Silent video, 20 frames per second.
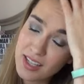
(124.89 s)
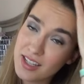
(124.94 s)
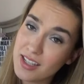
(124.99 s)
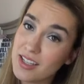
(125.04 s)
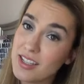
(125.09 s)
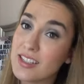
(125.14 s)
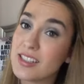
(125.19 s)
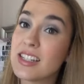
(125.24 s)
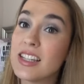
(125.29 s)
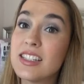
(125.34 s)

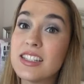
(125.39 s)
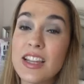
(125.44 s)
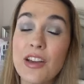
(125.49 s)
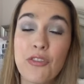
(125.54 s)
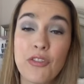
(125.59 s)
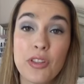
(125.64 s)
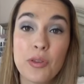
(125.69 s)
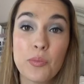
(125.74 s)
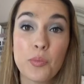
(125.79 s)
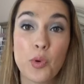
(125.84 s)
is
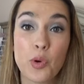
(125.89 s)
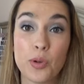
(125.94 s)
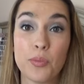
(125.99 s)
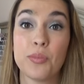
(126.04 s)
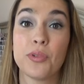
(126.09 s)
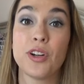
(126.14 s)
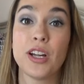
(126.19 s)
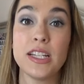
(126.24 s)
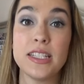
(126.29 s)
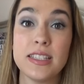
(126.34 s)
definitely more
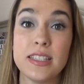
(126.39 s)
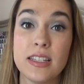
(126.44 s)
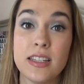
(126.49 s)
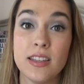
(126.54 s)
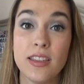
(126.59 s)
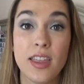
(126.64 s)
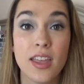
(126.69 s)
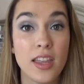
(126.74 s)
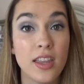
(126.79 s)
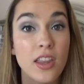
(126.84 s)

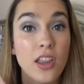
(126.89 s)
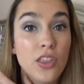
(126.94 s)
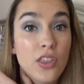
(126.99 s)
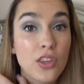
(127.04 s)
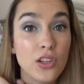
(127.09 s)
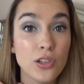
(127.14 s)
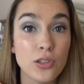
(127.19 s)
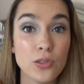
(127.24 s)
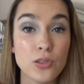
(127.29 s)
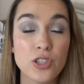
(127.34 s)
pricey than
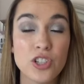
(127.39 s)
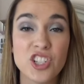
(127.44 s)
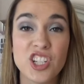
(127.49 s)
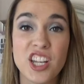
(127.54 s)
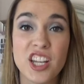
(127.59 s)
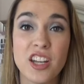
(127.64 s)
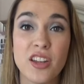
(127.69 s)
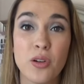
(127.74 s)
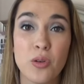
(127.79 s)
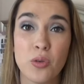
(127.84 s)
the
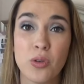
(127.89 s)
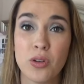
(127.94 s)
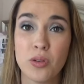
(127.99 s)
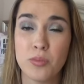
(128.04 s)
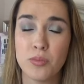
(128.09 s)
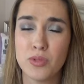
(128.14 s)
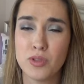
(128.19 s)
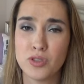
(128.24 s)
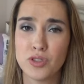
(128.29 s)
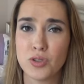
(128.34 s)
Neutrogena or
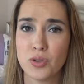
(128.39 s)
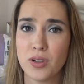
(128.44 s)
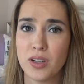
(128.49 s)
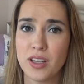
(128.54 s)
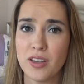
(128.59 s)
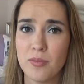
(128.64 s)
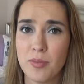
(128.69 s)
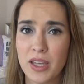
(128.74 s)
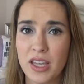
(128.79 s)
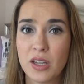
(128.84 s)

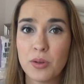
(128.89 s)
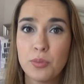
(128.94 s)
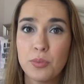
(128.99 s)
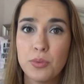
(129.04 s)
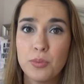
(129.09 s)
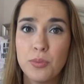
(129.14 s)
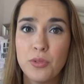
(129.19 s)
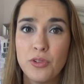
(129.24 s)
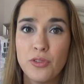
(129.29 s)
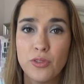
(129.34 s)
majority of makeup
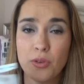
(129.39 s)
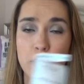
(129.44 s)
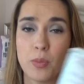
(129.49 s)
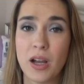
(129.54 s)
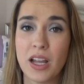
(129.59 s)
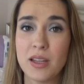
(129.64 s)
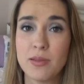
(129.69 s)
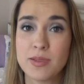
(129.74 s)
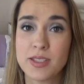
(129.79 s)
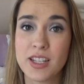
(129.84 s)
remover
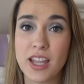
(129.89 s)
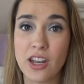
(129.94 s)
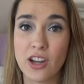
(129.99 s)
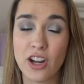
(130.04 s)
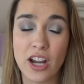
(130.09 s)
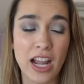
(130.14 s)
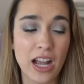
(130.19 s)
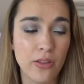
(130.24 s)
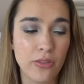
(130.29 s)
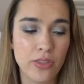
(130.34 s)
wipes that
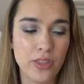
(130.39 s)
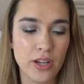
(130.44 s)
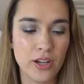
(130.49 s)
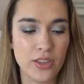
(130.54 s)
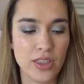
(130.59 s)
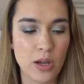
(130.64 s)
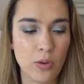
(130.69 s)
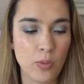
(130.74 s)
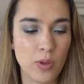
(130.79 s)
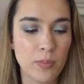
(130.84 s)
are out
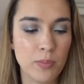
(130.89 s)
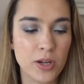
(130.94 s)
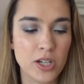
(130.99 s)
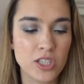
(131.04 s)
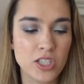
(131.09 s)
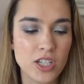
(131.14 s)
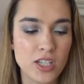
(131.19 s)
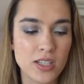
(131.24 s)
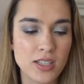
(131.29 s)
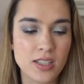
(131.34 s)
there that we
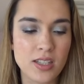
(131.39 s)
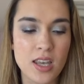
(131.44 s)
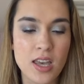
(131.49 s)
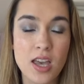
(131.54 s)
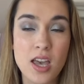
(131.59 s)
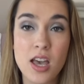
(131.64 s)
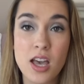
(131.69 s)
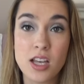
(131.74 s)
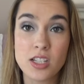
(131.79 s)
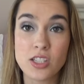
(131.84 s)
purchase.
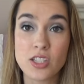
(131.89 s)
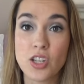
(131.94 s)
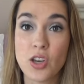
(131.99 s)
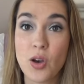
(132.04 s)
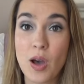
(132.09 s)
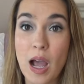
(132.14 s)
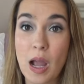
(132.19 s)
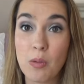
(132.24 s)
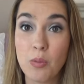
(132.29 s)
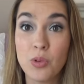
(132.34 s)

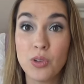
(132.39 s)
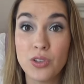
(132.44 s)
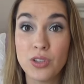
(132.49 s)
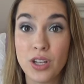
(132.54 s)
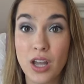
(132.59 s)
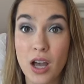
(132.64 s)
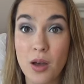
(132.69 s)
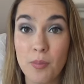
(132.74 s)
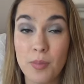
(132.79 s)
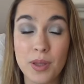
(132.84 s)
So I will
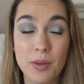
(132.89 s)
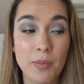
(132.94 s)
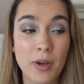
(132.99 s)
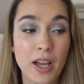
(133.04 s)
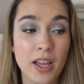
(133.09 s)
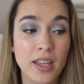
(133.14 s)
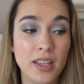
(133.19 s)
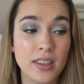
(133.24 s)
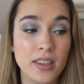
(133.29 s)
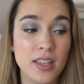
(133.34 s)
not be
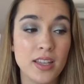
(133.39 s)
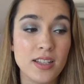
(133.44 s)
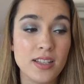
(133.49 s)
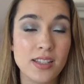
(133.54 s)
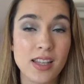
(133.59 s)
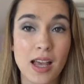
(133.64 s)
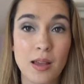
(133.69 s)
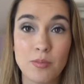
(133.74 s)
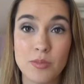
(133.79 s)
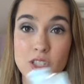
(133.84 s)
buying
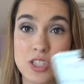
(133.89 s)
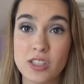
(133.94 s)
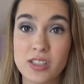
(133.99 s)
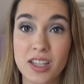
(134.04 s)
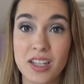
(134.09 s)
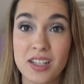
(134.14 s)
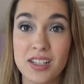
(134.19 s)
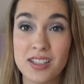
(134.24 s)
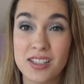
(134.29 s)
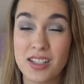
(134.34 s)
this. I'm just
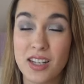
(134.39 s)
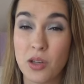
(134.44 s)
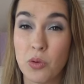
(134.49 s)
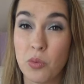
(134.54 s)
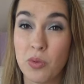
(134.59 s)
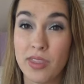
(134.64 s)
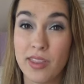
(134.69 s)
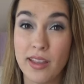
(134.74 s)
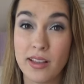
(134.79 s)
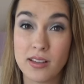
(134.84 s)
going to
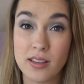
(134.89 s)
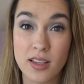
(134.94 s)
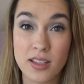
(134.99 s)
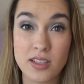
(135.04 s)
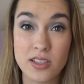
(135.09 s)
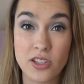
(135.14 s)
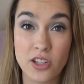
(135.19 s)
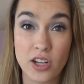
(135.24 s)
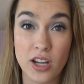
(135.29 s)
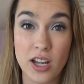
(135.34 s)
stick with a
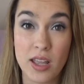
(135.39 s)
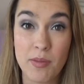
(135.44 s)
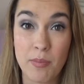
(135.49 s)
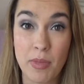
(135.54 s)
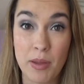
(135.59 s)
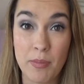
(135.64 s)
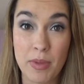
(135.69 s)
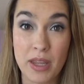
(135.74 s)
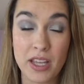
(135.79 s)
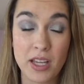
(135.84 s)
cleanser and
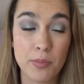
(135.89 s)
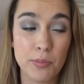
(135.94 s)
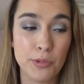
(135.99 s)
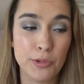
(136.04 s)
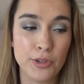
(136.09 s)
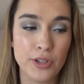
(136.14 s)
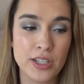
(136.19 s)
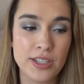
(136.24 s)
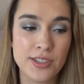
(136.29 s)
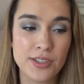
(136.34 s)
my makeup
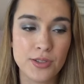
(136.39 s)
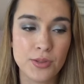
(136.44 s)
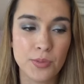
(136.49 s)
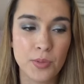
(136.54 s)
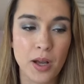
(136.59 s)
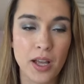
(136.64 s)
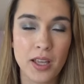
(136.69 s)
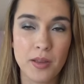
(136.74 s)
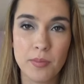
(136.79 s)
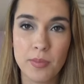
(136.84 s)
eraser
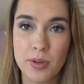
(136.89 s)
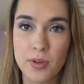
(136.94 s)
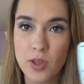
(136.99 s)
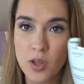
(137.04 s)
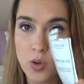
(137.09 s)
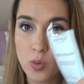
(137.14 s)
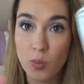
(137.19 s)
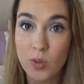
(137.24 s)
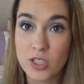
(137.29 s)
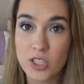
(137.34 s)
wipe,
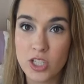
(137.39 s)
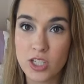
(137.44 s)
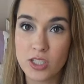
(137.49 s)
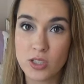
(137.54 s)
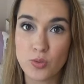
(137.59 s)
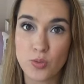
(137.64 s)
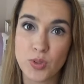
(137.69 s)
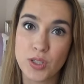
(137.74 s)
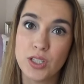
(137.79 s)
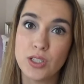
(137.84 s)
which
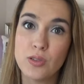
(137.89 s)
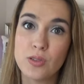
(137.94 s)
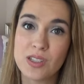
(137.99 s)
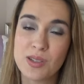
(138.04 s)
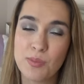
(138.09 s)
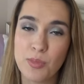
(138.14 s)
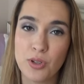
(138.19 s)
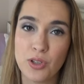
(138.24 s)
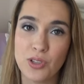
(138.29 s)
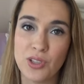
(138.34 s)
is
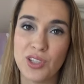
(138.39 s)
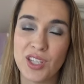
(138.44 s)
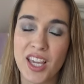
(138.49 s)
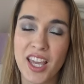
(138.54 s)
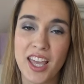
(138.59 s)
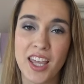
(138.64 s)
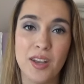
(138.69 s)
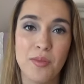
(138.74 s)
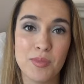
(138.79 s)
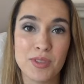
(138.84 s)
reusable. You
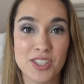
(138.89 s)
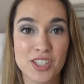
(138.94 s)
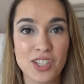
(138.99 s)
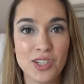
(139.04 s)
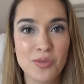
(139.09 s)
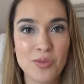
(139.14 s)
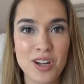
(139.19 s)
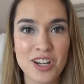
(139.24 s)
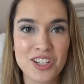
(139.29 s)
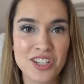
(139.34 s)
can
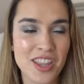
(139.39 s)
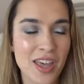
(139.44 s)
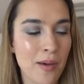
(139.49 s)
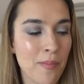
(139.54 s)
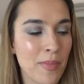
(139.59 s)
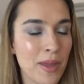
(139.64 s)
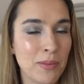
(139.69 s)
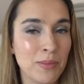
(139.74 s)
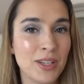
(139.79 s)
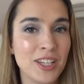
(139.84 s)
machine wash
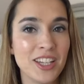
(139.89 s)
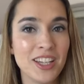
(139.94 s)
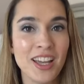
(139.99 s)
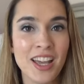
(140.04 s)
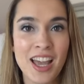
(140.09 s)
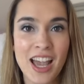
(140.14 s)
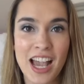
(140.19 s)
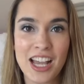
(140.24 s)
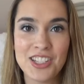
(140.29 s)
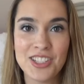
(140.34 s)
that baby.
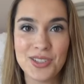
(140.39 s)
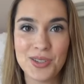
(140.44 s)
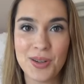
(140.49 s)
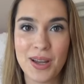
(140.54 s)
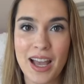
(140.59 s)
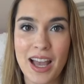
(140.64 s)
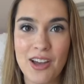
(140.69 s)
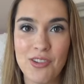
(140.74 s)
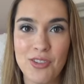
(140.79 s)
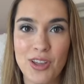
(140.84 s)
I do
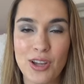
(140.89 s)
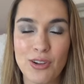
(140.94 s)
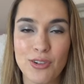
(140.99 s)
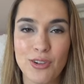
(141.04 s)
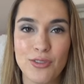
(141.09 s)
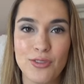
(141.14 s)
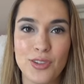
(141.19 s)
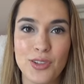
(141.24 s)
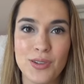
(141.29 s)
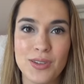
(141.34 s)
have a
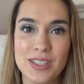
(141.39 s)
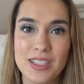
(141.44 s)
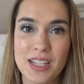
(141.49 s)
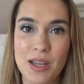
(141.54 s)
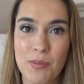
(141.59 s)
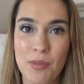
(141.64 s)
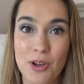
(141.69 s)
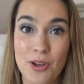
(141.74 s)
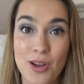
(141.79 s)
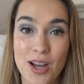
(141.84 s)
review and
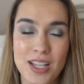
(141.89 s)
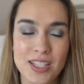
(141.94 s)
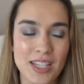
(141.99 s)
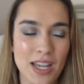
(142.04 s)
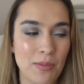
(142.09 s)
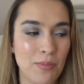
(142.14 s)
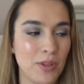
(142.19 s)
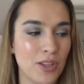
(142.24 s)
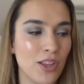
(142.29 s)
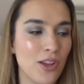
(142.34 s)
demo
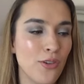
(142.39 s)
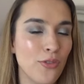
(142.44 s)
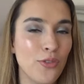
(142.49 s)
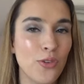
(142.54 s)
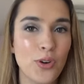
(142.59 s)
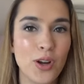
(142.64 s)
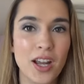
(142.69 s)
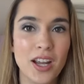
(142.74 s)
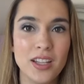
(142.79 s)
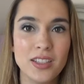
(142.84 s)
down below
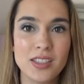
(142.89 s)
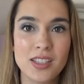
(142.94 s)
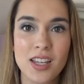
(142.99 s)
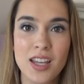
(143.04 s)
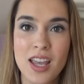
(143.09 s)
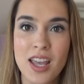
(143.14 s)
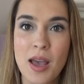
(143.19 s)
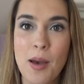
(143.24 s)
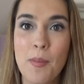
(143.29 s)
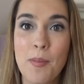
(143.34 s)
for it.
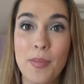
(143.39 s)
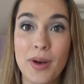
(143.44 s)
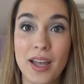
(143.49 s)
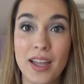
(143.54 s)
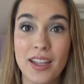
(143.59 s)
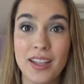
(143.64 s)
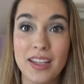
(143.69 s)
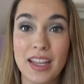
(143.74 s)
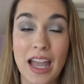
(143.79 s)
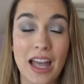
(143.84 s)

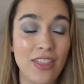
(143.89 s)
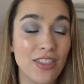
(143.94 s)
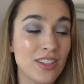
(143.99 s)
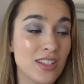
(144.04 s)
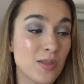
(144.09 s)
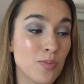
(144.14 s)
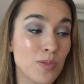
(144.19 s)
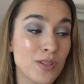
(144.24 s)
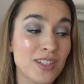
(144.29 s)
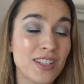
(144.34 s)
But yeah,
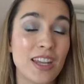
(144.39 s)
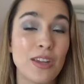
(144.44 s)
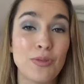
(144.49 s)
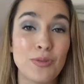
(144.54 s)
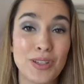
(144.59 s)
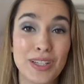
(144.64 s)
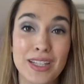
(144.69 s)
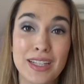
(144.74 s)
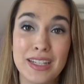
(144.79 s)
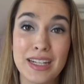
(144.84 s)
this was a
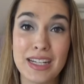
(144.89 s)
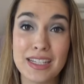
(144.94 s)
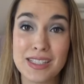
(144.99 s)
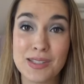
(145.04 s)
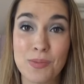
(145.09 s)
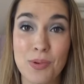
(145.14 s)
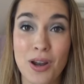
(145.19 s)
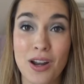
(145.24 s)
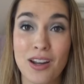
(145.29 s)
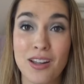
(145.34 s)
really
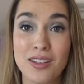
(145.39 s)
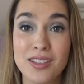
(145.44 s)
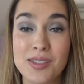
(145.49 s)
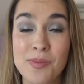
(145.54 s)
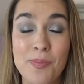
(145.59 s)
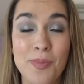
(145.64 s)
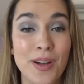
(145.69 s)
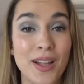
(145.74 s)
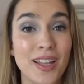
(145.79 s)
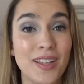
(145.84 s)
nice
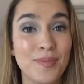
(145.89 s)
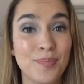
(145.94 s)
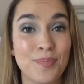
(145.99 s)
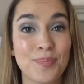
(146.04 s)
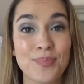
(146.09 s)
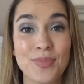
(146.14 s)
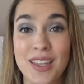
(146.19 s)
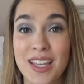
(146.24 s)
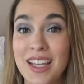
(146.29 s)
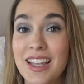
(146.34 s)
product, but
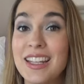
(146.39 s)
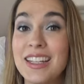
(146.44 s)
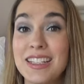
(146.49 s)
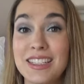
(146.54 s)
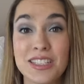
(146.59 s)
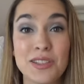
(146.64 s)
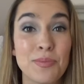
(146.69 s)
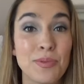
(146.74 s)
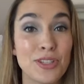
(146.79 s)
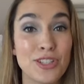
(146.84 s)

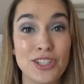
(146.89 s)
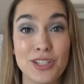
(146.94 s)
needs to be